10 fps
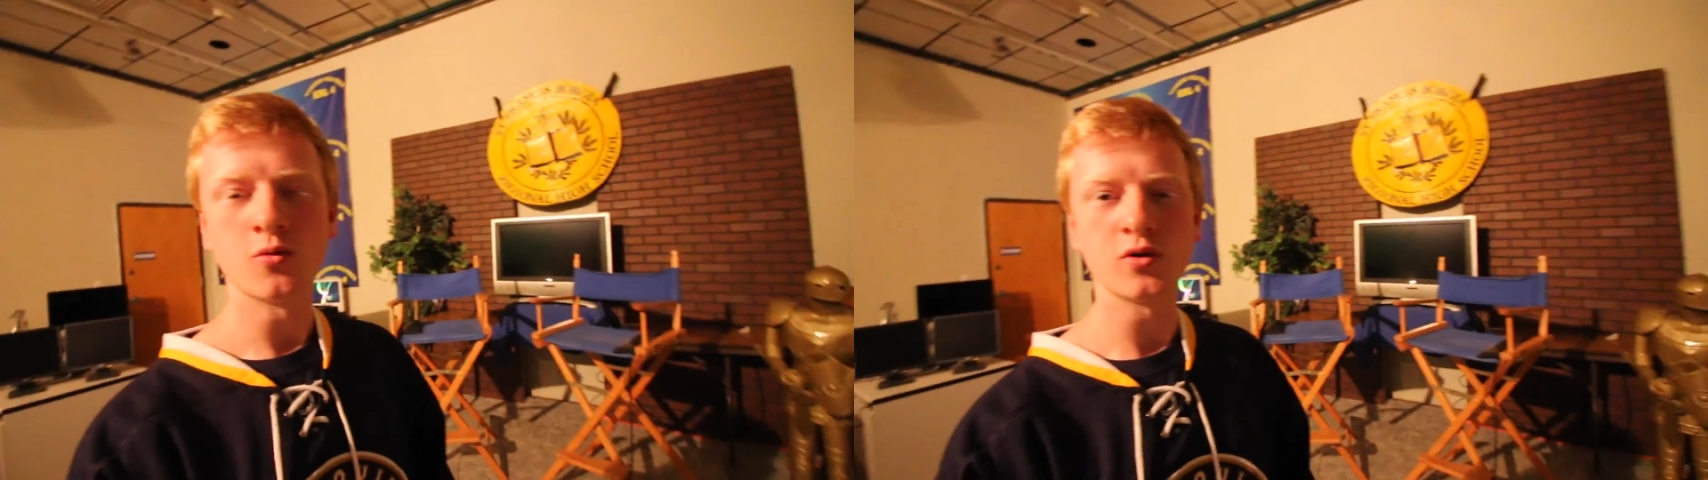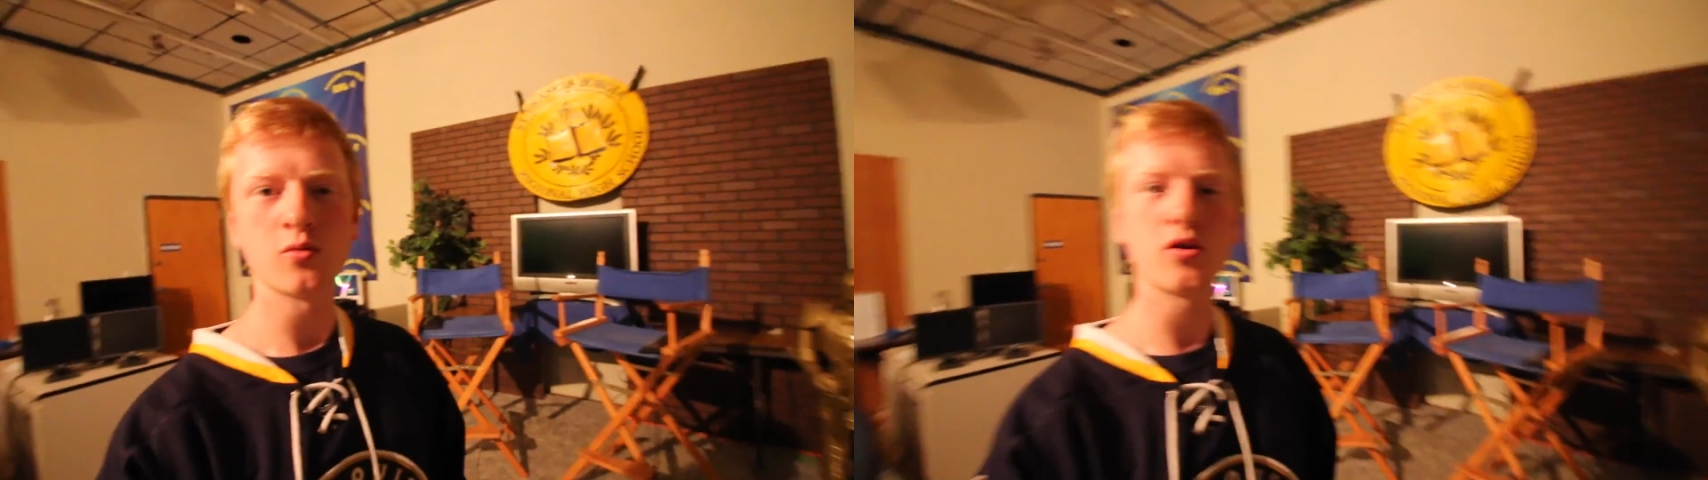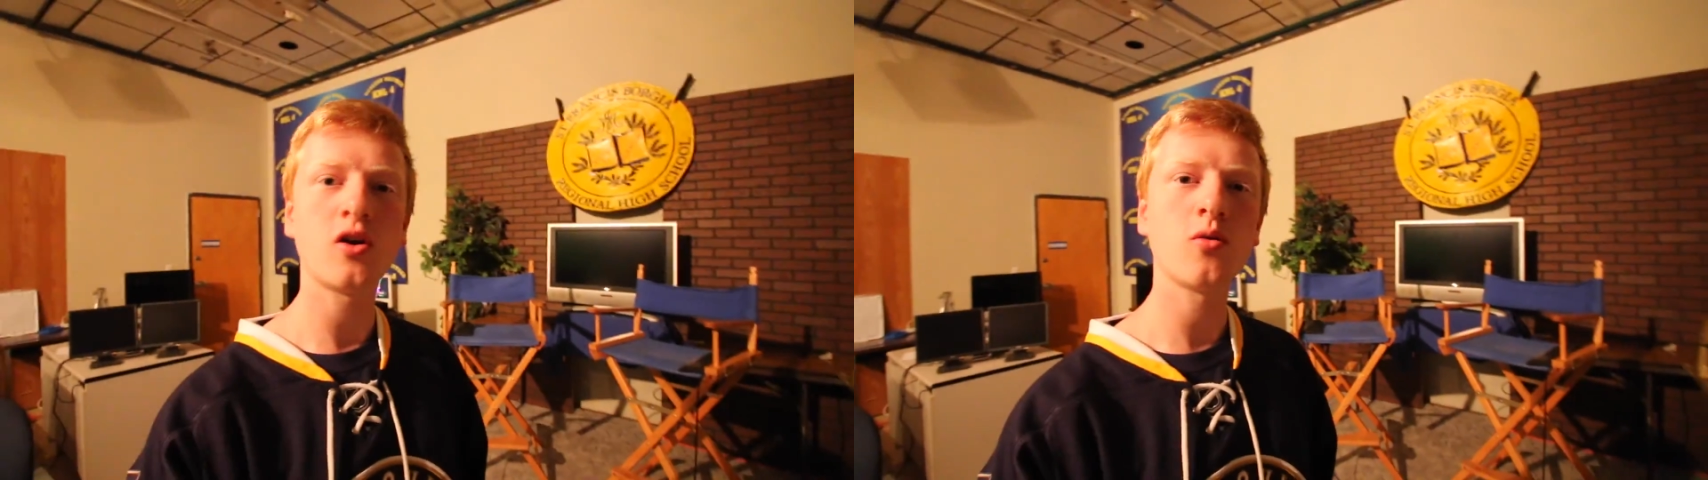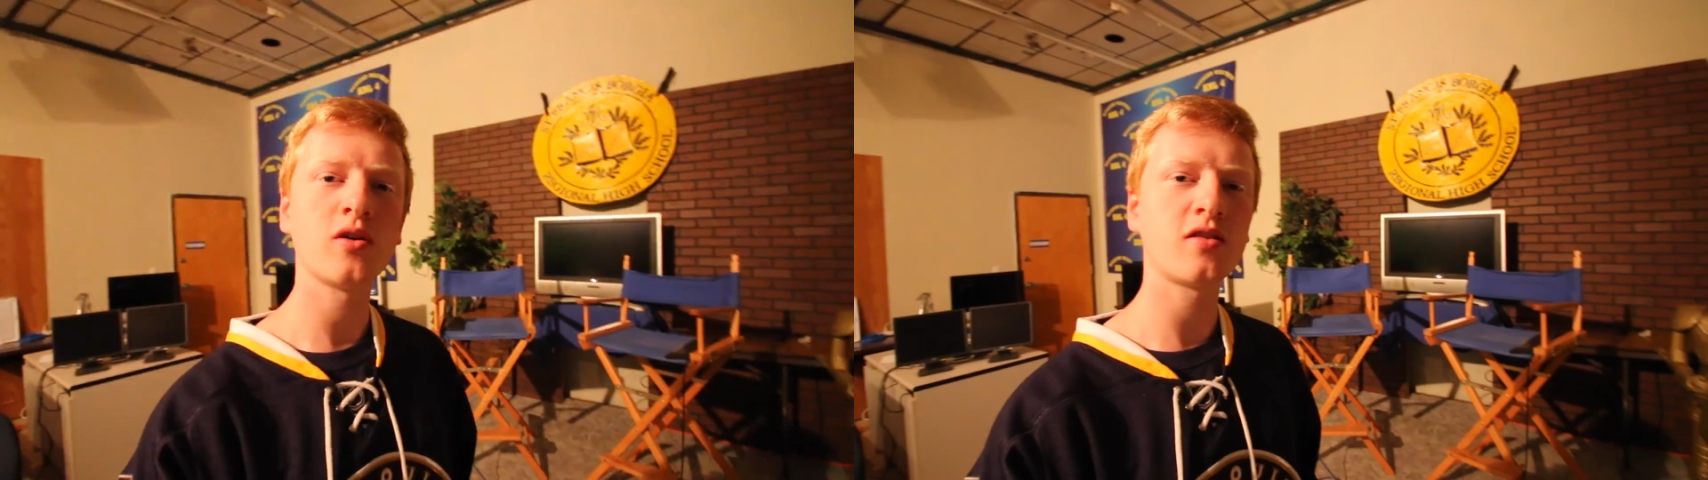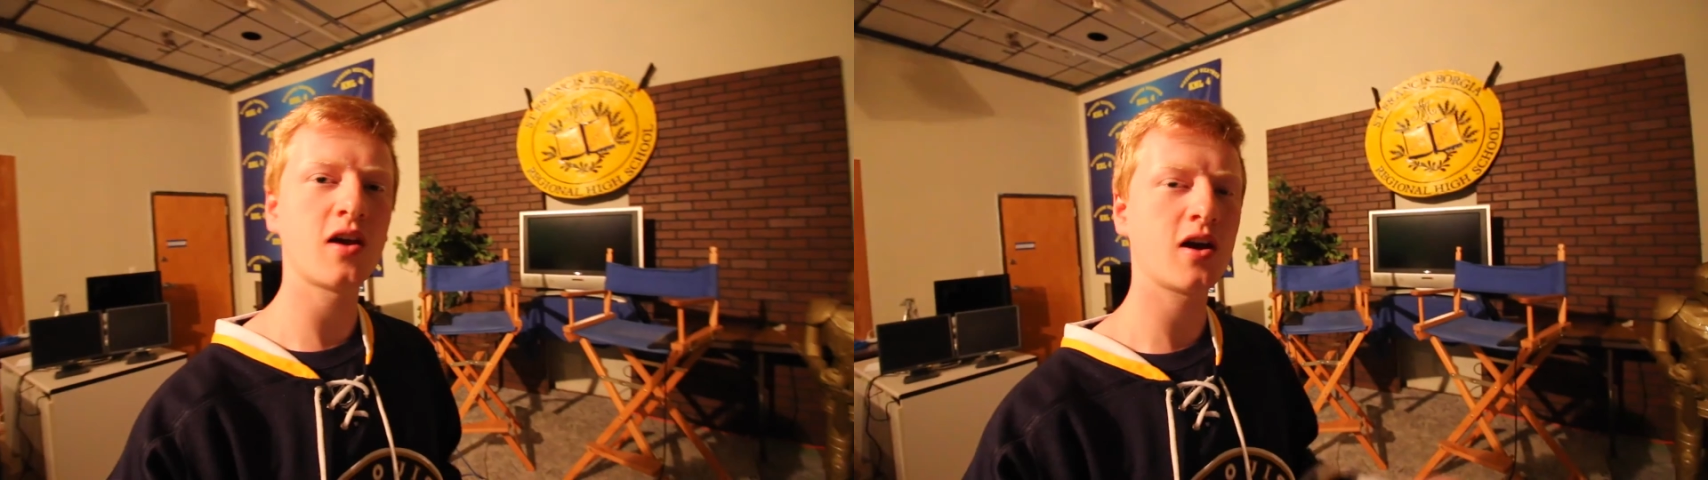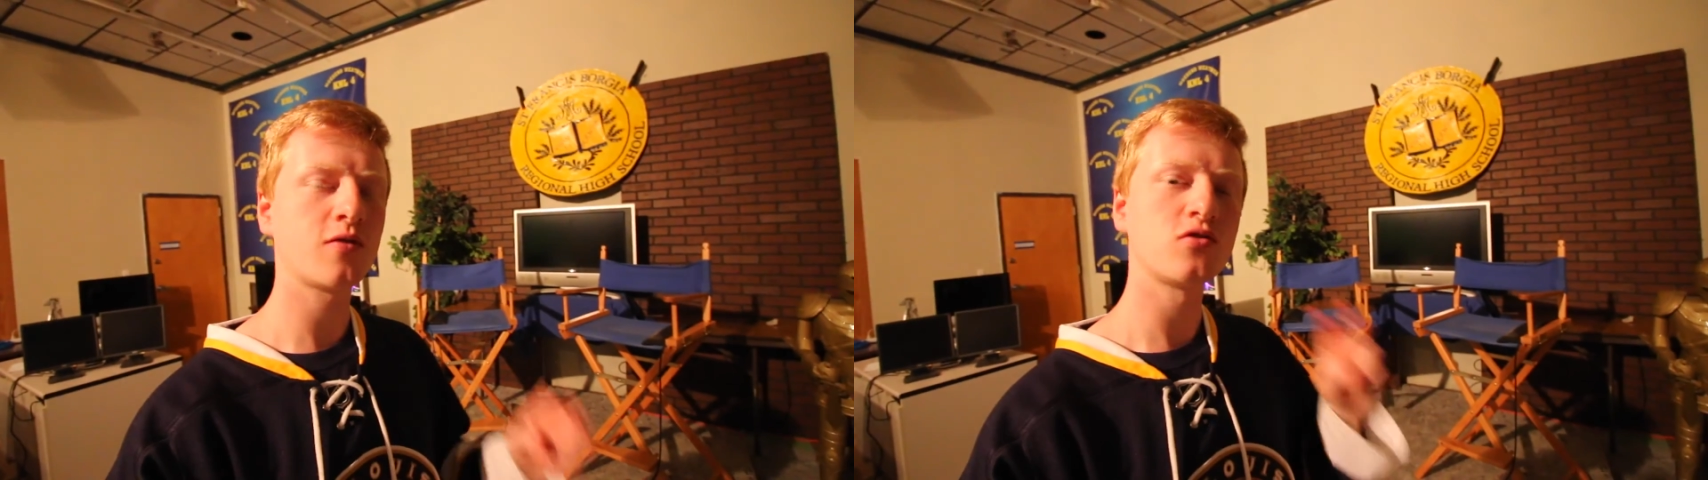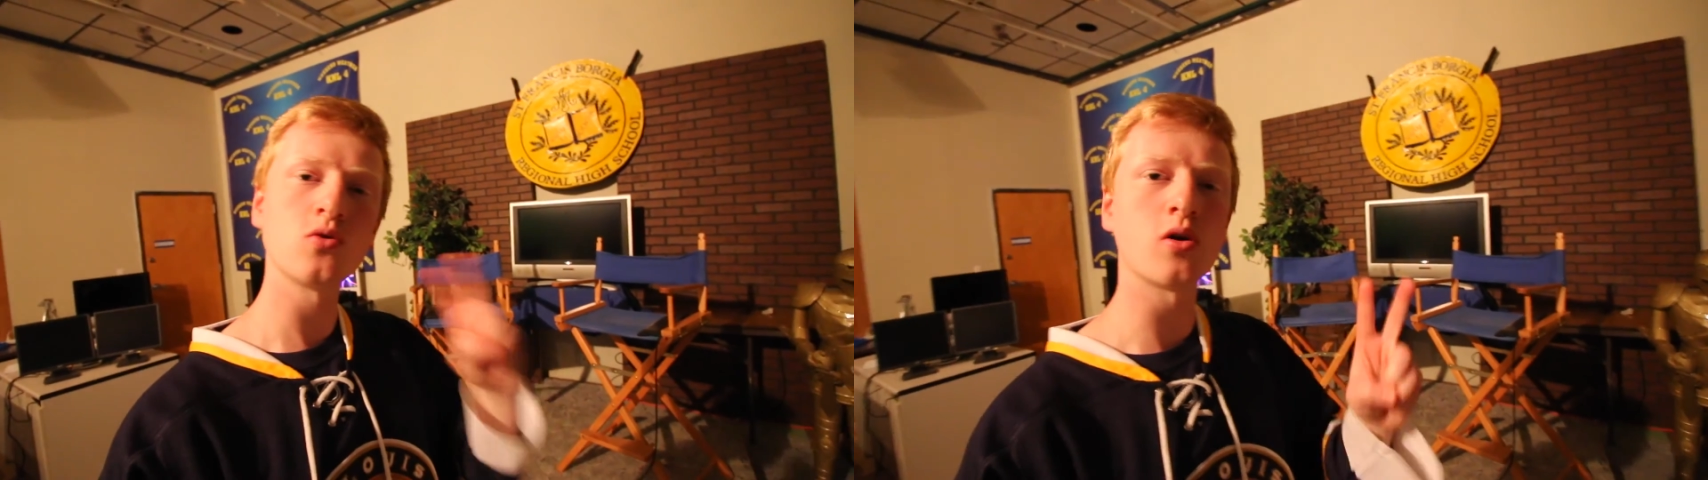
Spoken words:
We would always have two